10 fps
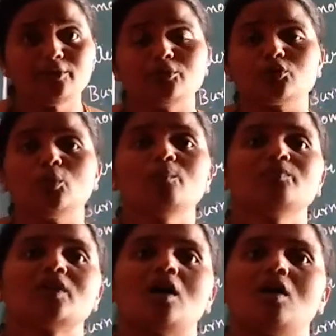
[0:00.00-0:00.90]
to
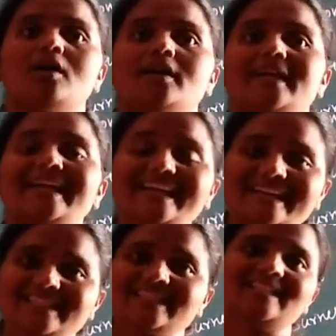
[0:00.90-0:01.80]
on
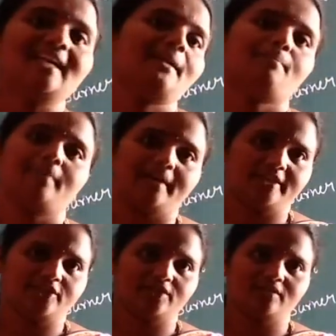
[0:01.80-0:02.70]
increasing the
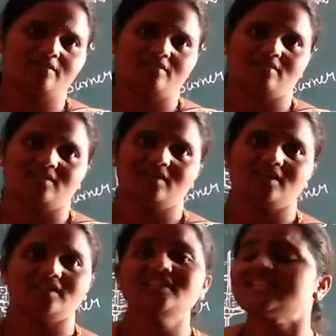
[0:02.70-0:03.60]
temperature.
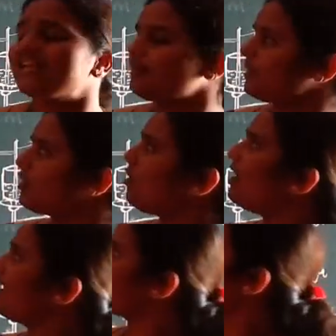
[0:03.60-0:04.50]
This can be called as